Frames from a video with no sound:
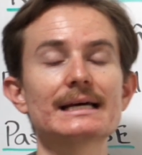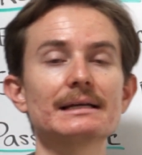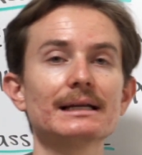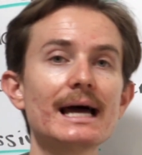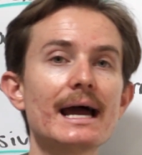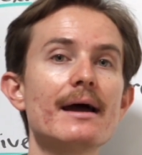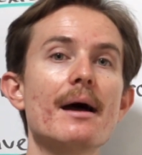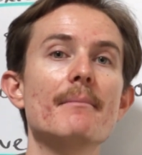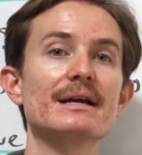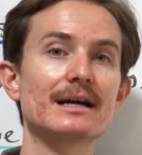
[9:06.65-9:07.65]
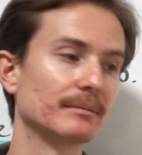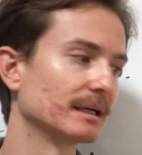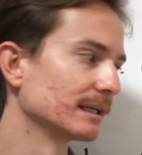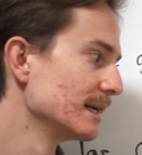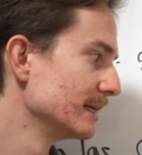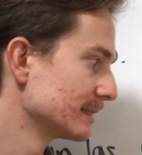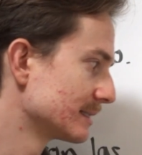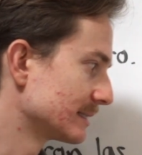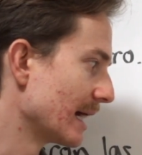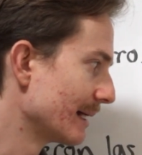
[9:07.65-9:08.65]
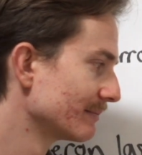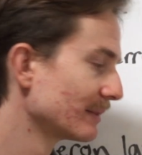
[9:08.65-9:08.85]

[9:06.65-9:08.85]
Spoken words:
and le becoming sé.